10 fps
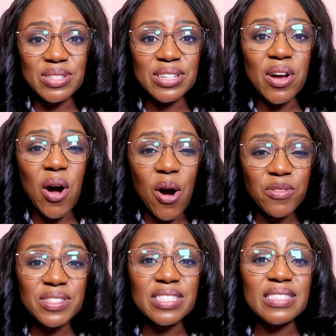you can
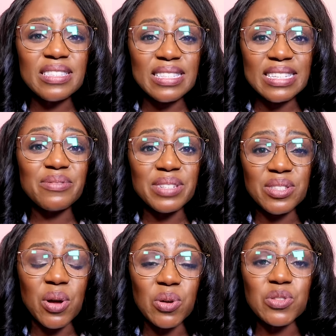often see
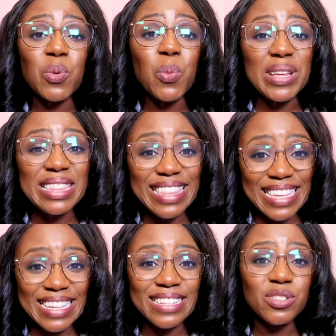results
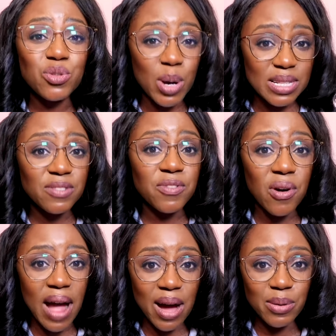within
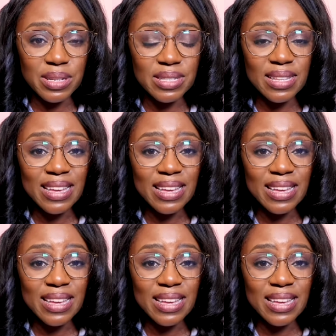twenty-four hours.